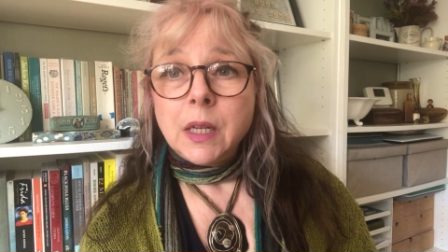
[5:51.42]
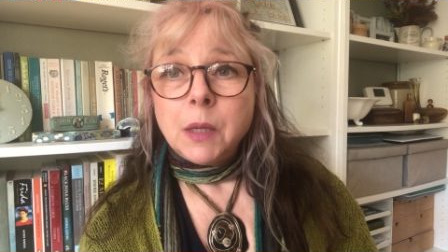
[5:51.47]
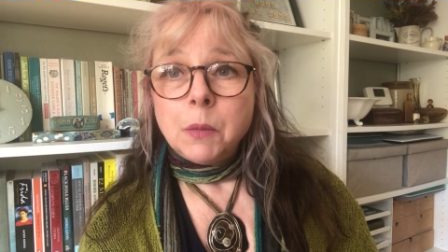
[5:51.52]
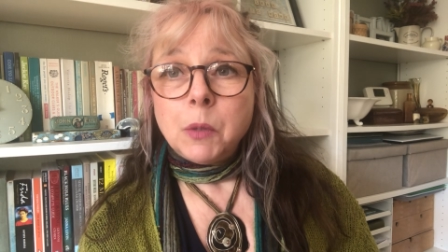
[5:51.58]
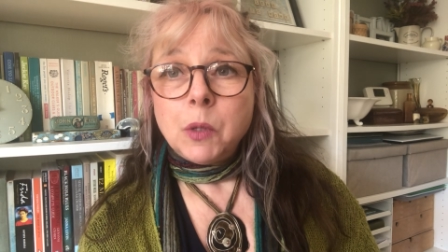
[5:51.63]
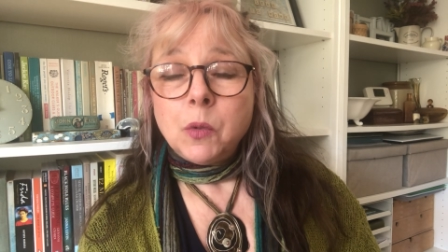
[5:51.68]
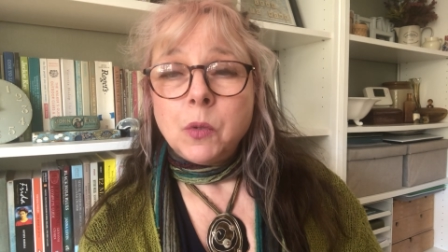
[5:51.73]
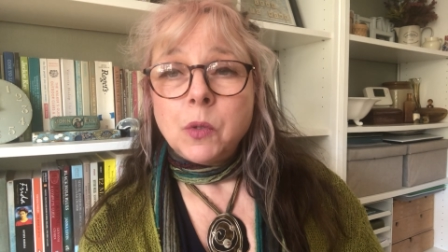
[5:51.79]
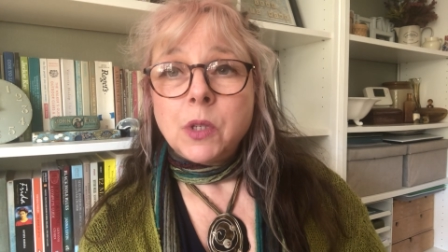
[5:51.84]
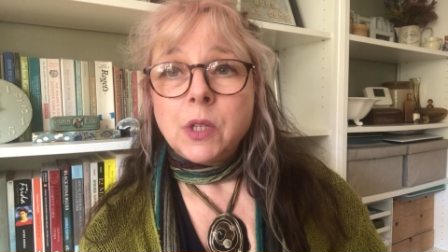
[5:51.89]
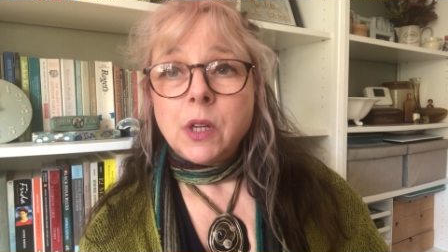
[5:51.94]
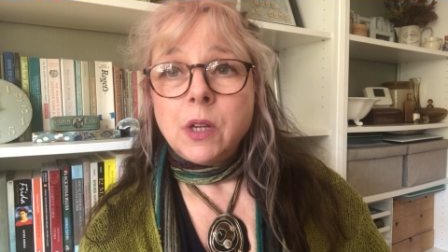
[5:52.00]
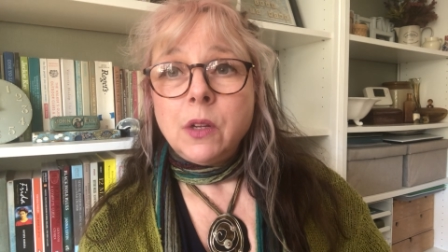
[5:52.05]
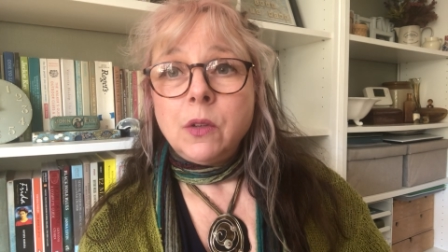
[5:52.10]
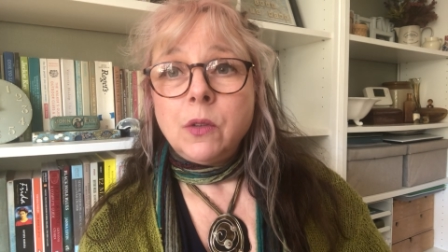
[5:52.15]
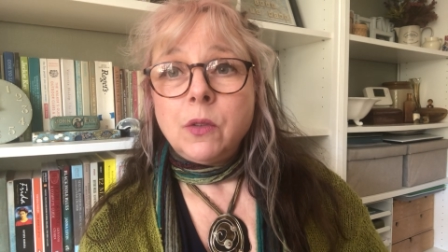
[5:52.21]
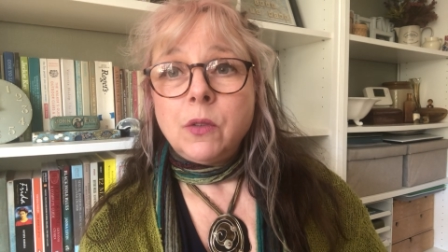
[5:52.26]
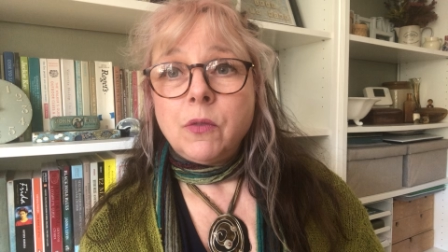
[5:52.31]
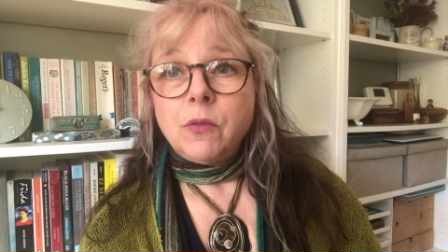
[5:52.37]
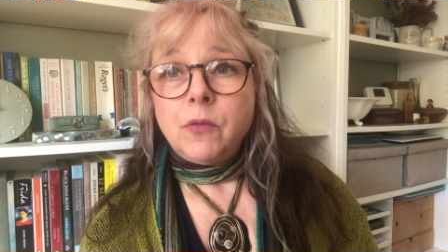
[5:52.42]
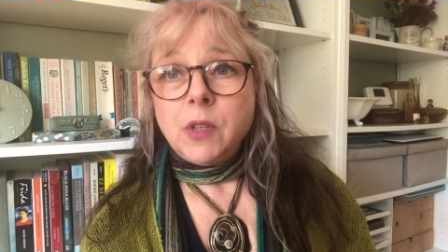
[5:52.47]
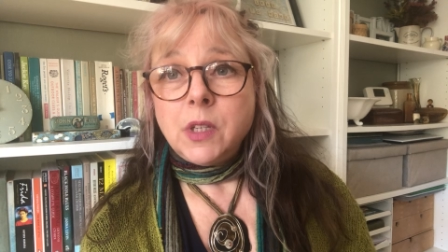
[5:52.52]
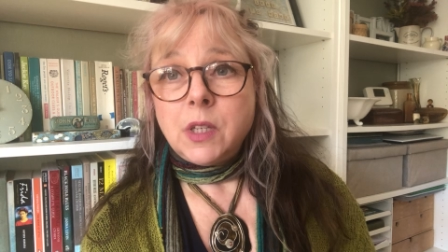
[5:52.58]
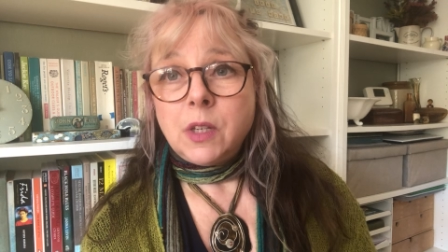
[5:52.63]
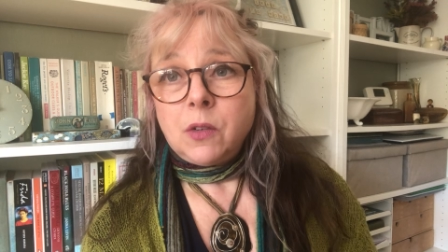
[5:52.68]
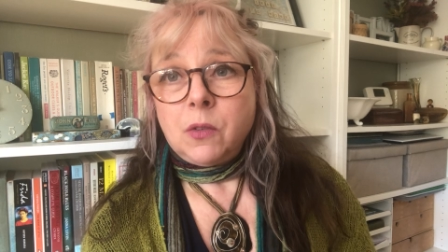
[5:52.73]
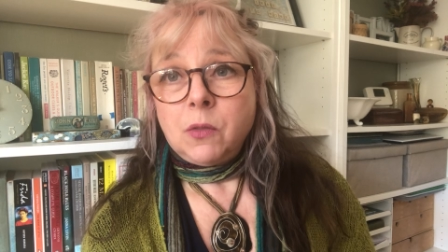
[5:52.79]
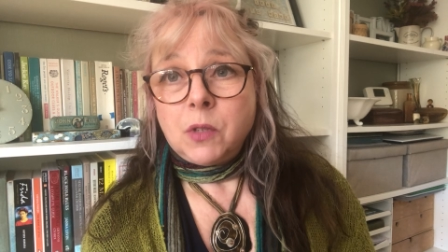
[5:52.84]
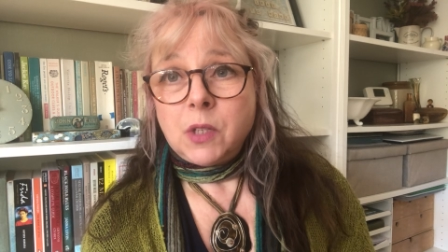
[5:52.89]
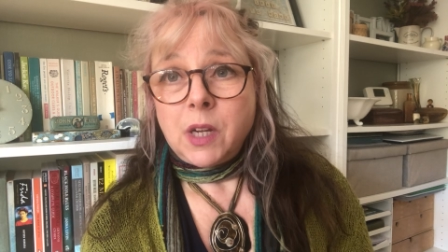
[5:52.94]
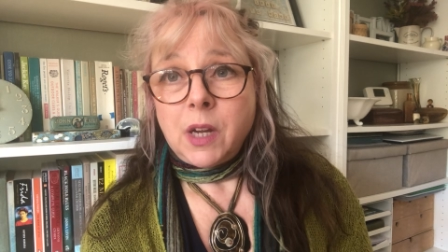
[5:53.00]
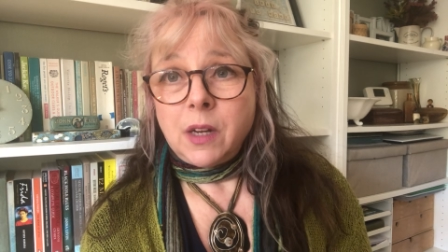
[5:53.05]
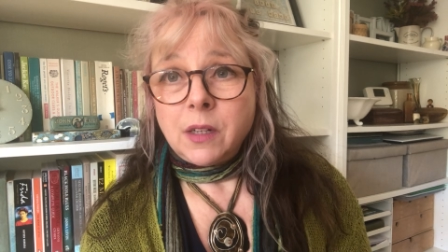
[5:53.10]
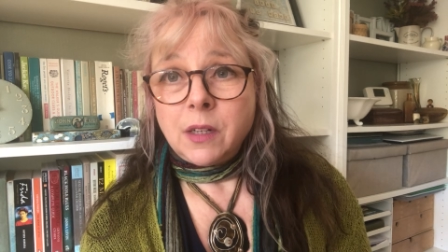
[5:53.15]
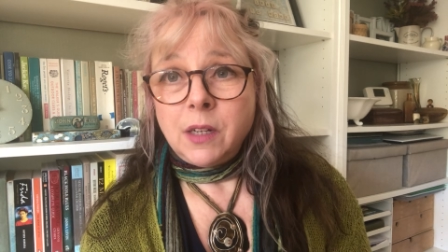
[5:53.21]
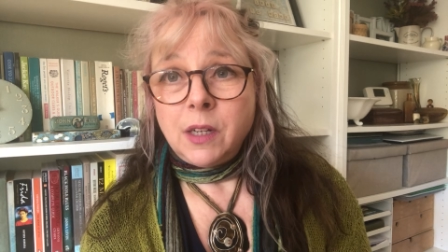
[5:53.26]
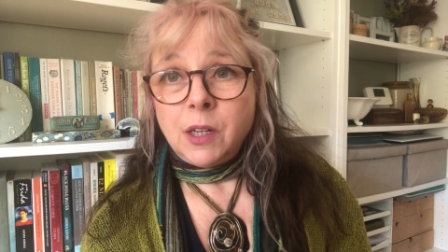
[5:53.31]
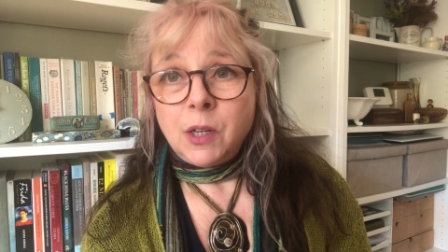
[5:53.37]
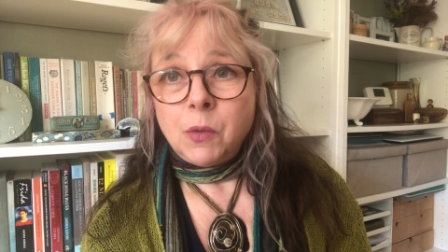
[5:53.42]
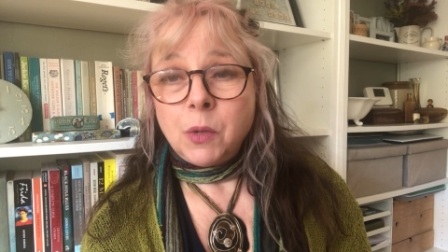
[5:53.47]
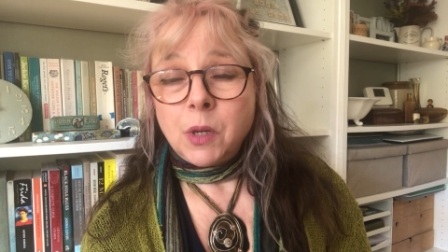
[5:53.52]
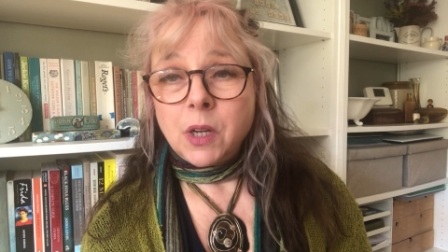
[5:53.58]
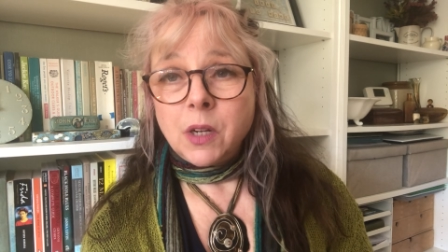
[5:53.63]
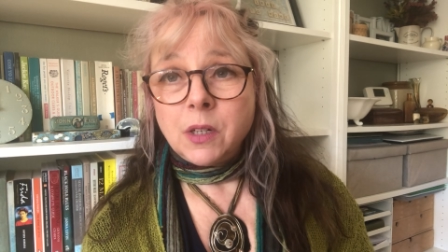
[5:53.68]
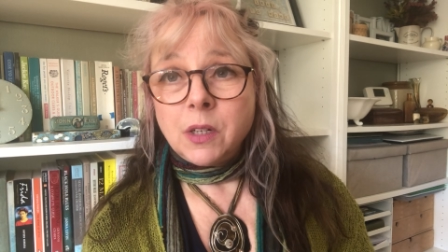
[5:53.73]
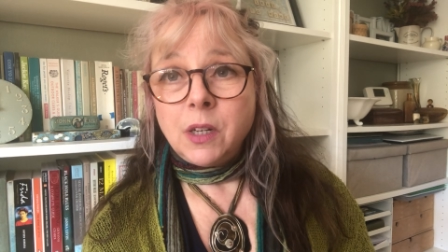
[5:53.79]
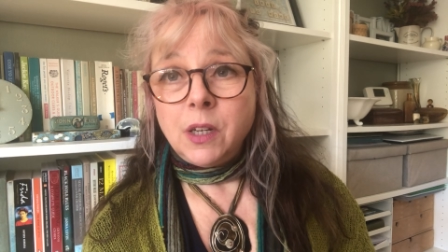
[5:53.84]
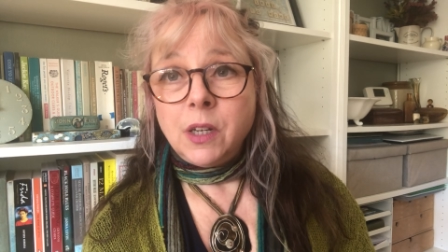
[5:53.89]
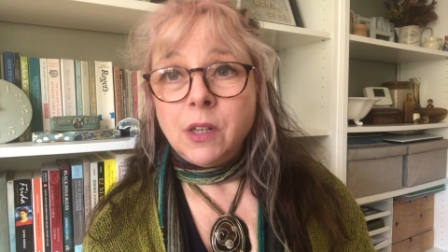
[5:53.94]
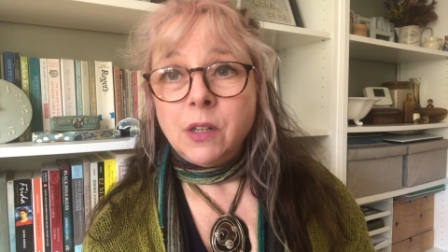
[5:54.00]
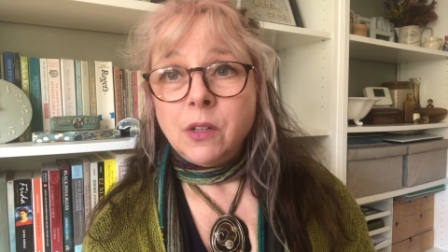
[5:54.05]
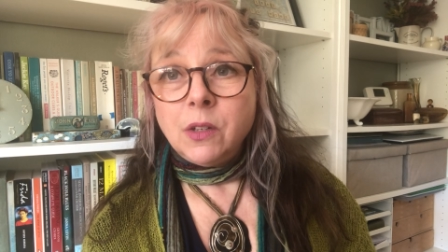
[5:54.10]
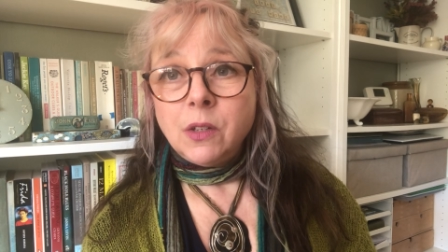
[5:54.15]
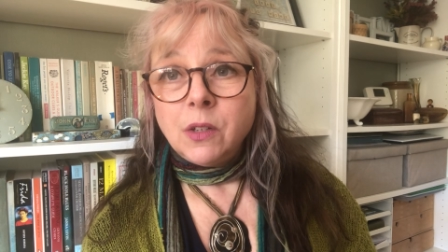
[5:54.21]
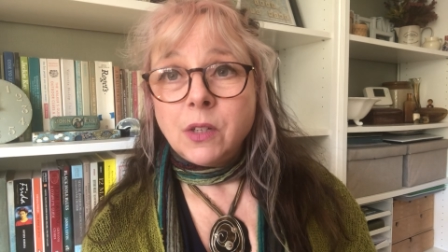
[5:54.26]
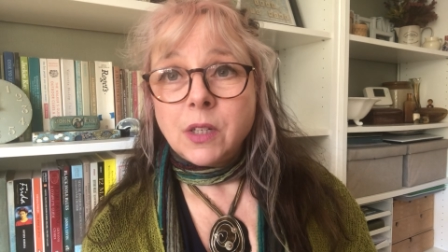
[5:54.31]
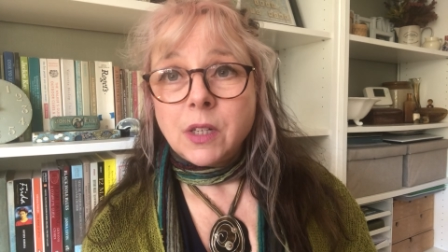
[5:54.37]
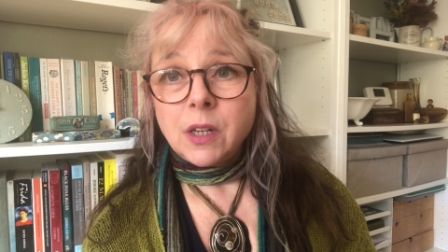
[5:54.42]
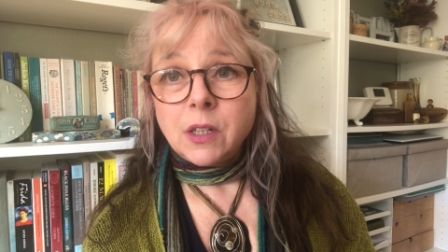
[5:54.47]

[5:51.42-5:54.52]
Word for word: but also the physical technique we're going to use